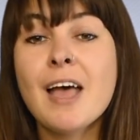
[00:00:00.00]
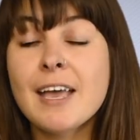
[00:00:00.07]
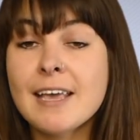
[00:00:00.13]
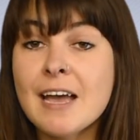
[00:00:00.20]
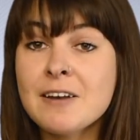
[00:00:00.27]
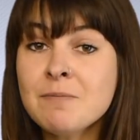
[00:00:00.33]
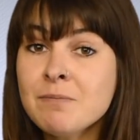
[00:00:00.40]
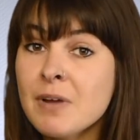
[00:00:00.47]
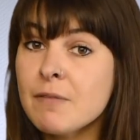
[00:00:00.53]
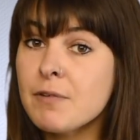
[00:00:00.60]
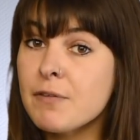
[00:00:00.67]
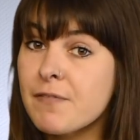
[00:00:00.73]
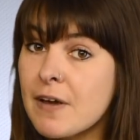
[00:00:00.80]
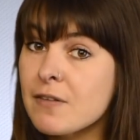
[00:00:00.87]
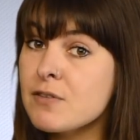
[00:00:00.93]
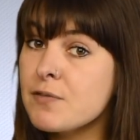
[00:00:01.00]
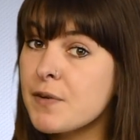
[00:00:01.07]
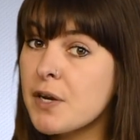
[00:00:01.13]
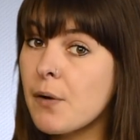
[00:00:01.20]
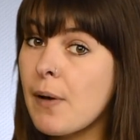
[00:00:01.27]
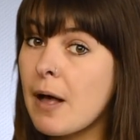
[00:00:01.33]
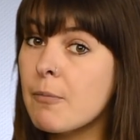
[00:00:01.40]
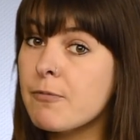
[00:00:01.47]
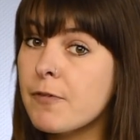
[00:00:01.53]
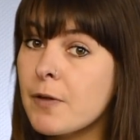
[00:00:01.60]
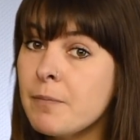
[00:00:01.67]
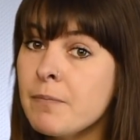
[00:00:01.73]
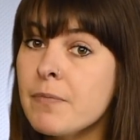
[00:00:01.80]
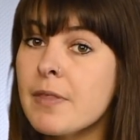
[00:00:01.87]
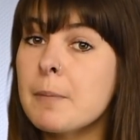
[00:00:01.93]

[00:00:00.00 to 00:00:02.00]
Again, if you found this video helpful,